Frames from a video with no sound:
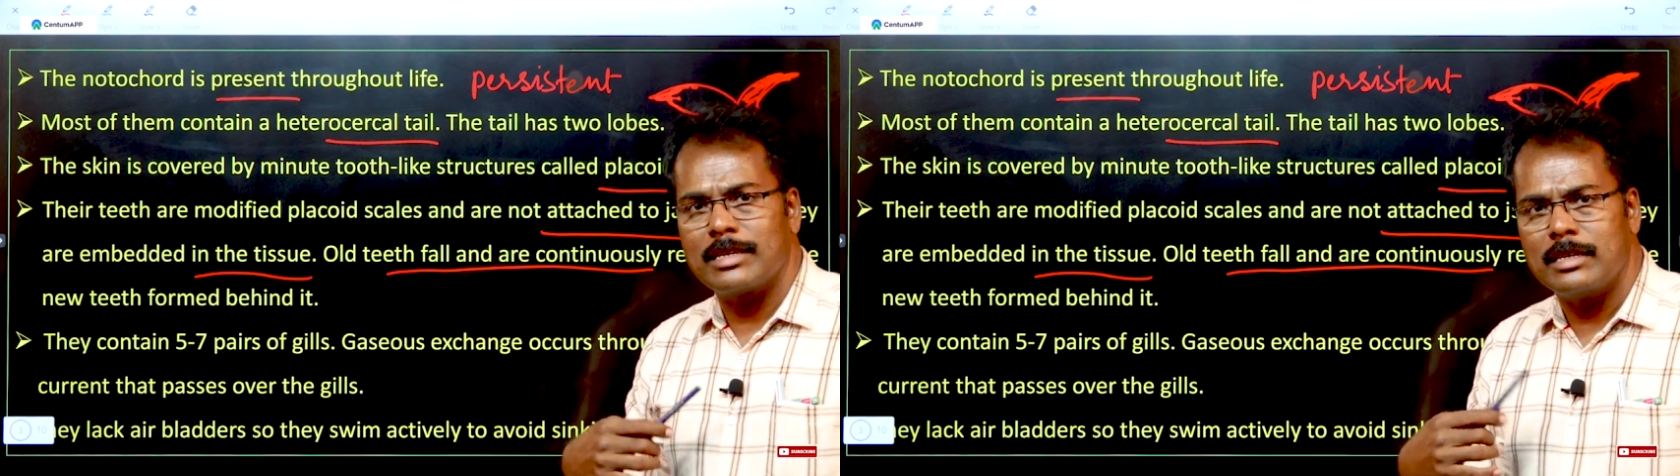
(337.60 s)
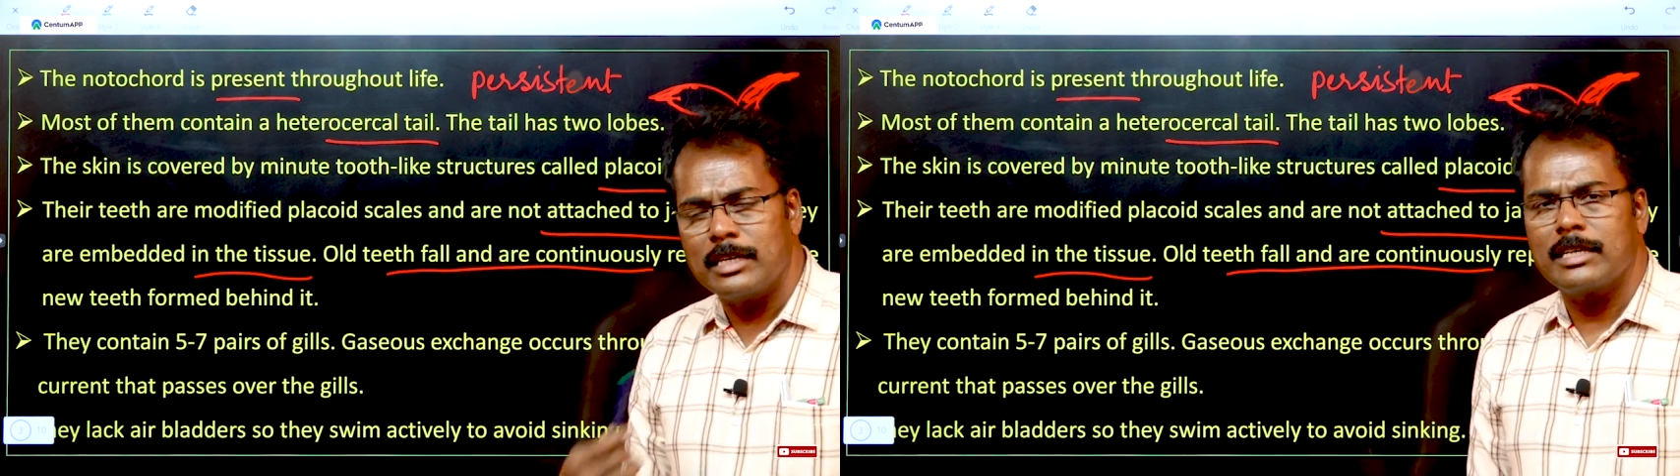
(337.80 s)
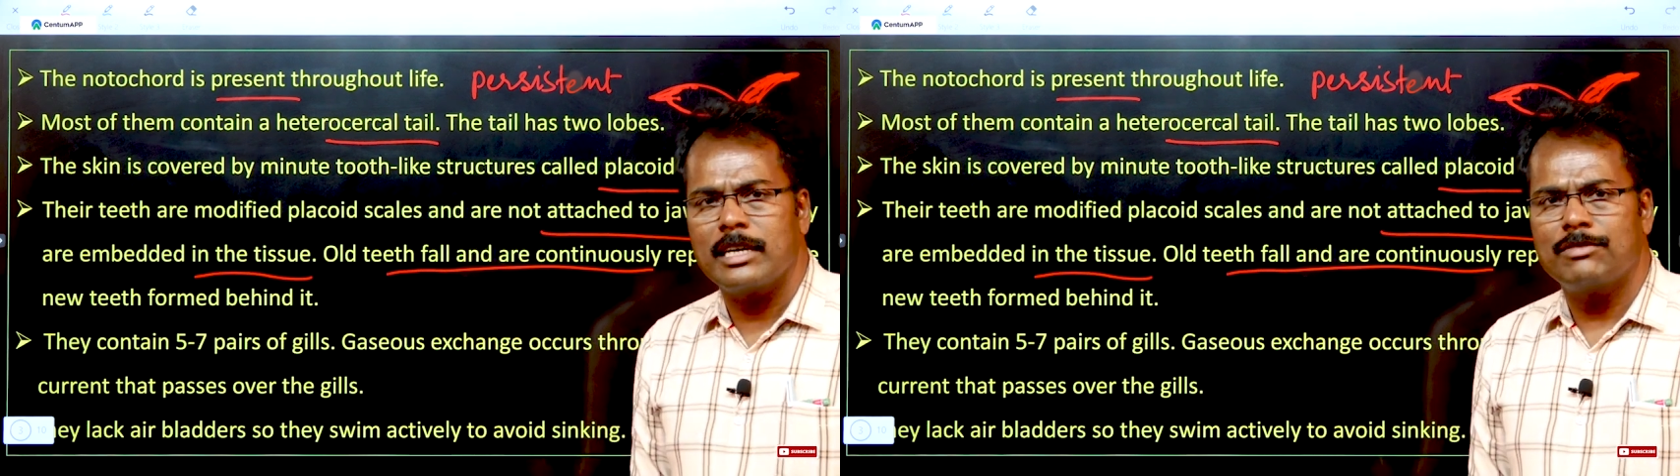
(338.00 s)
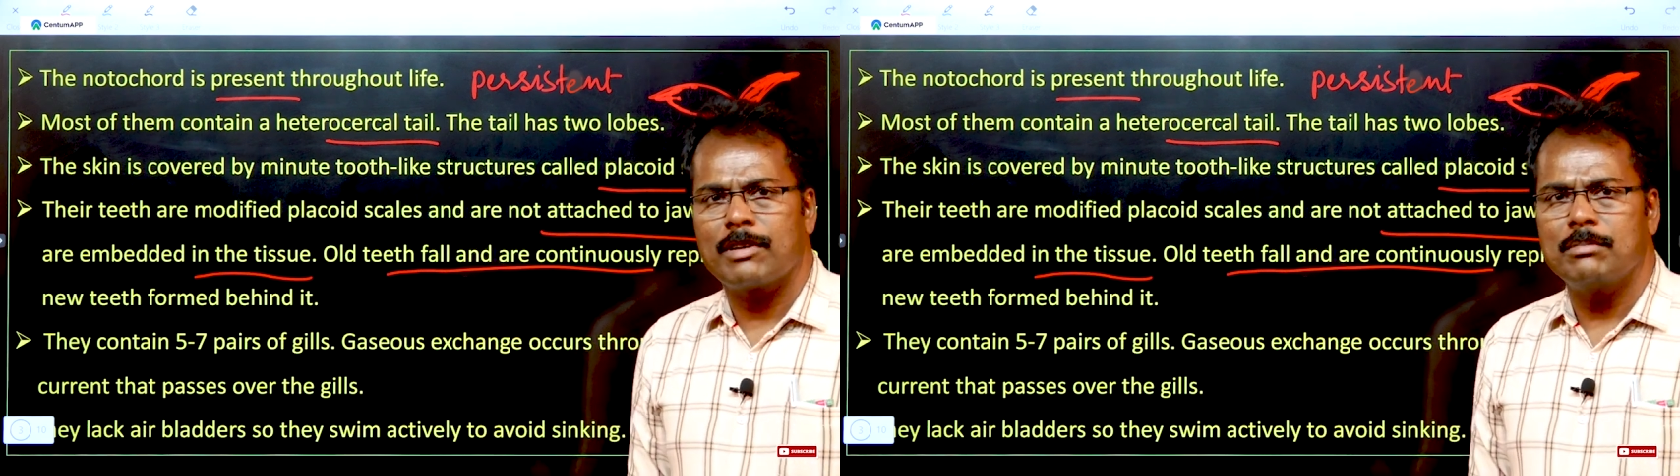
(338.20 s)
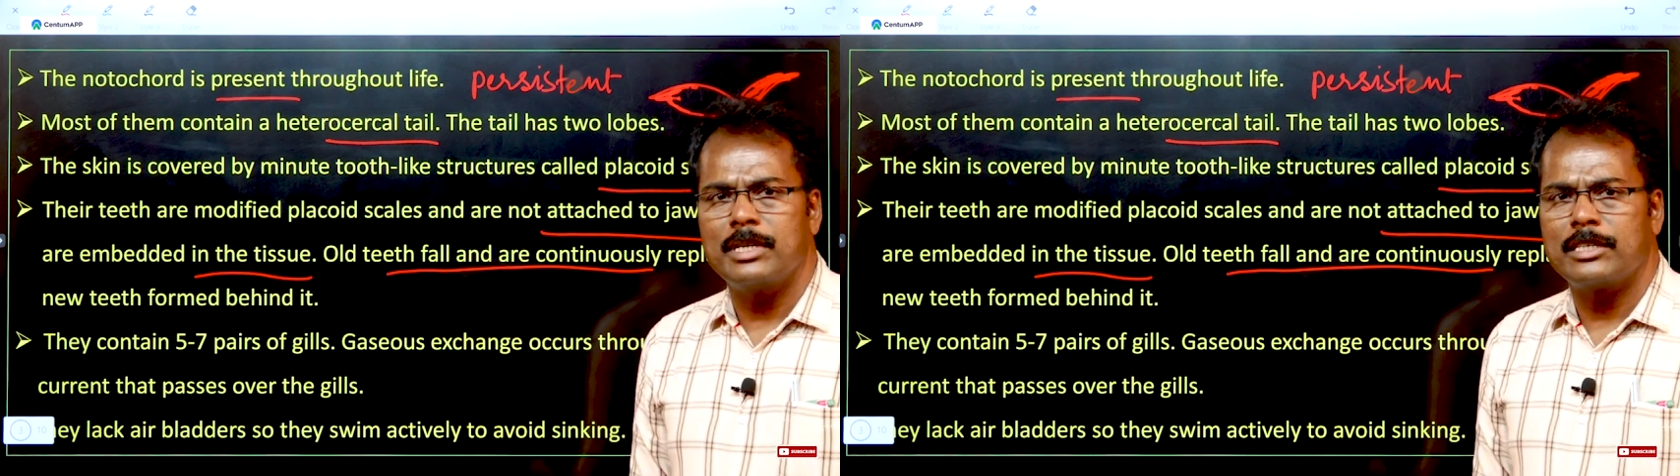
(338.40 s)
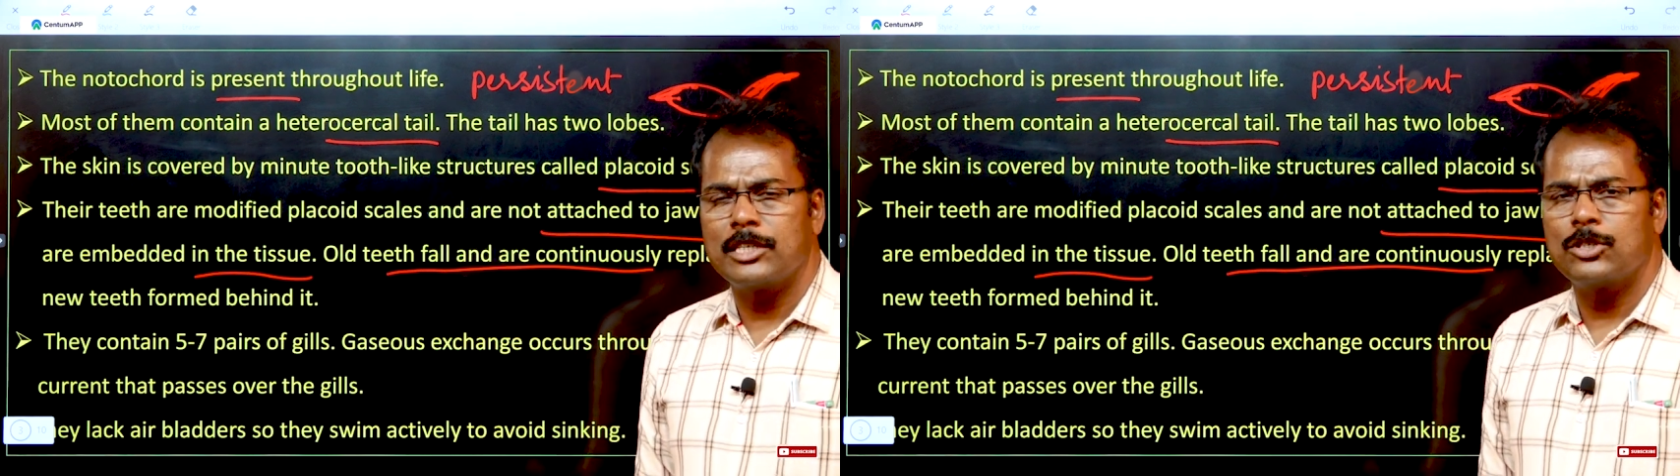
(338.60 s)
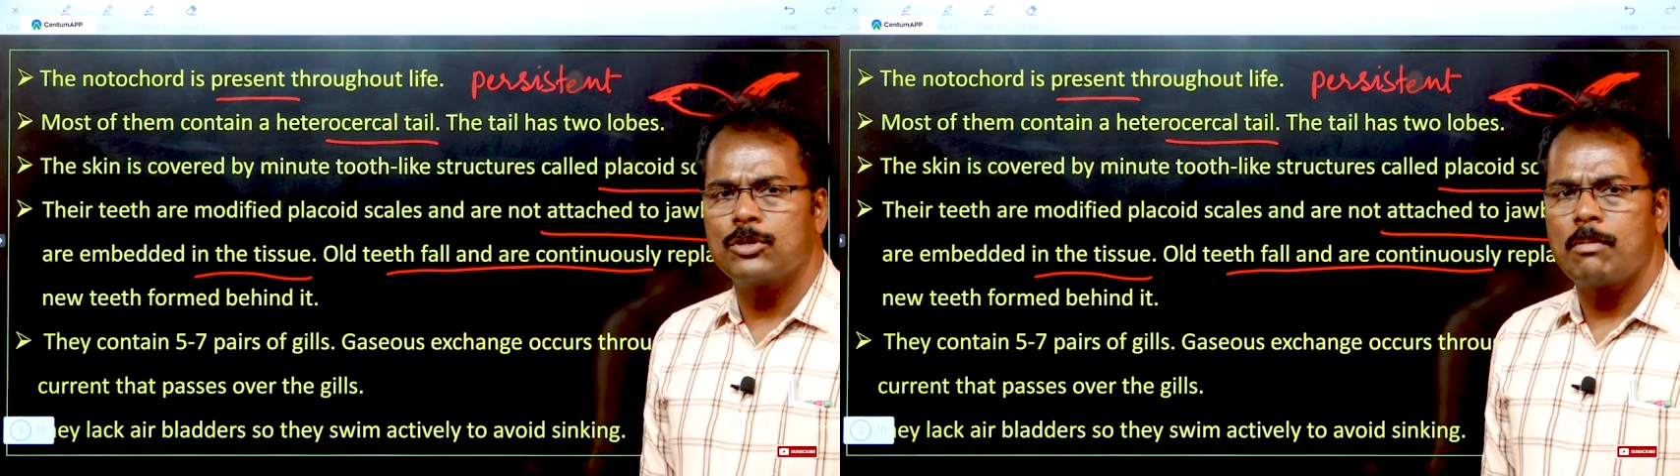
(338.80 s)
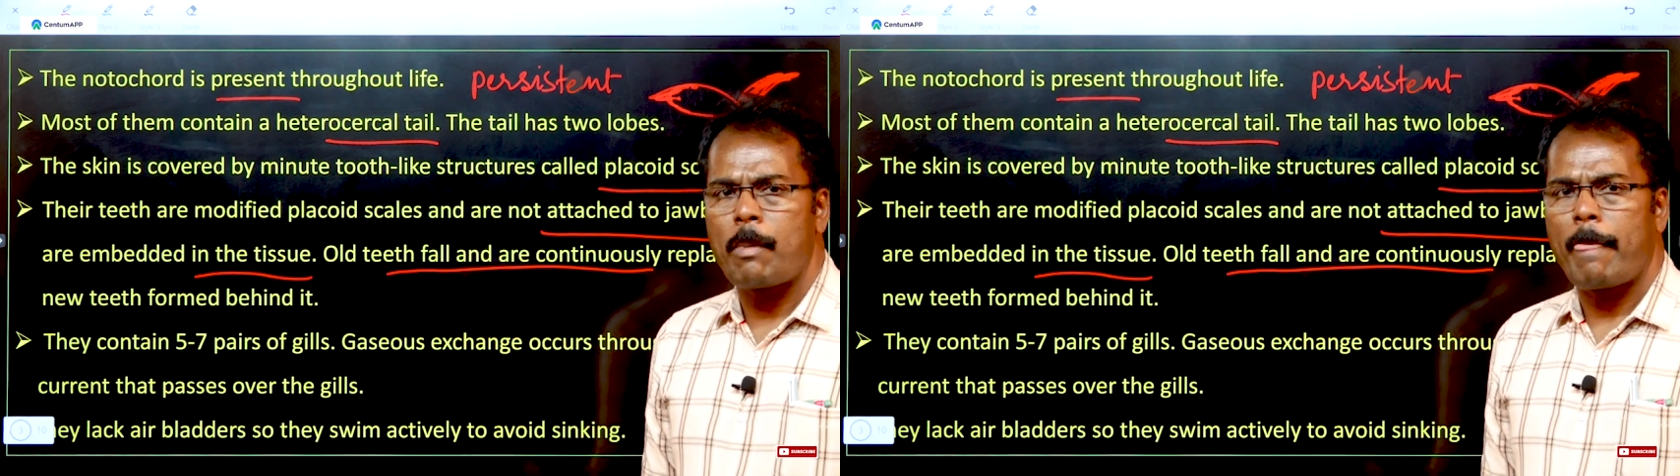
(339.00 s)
detach from the tissue,